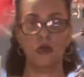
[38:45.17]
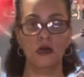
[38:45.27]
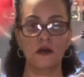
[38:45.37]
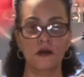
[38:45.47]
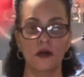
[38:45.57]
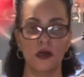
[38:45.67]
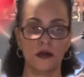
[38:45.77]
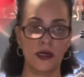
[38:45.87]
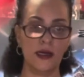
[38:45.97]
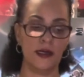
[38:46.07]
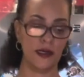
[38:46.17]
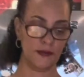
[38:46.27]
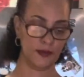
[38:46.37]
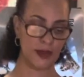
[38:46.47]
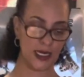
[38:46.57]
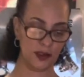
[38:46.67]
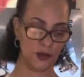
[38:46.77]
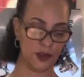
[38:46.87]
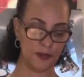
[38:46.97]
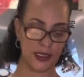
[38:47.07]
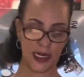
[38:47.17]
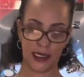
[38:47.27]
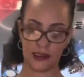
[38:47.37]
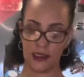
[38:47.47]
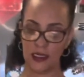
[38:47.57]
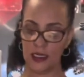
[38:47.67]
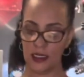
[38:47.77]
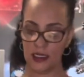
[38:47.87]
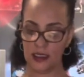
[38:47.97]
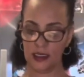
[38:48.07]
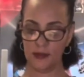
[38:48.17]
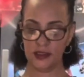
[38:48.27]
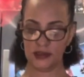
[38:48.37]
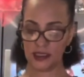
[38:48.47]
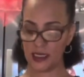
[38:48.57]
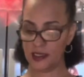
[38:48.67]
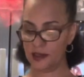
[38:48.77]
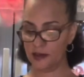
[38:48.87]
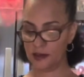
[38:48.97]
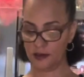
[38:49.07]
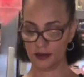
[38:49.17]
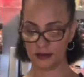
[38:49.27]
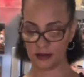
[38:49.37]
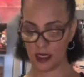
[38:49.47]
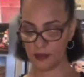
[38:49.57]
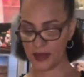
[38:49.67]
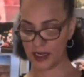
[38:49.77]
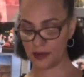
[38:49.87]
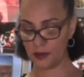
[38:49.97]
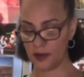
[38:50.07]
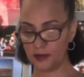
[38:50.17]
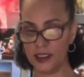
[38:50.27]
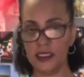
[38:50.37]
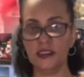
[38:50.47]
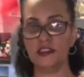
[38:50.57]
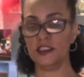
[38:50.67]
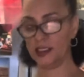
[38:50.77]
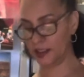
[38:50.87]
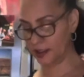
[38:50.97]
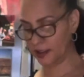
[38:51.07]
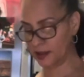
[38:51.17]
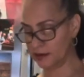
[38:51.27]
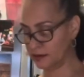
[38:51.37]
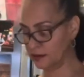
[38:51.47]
Okay, everybody, we're back. And let me say, here's our macaroni and cheese.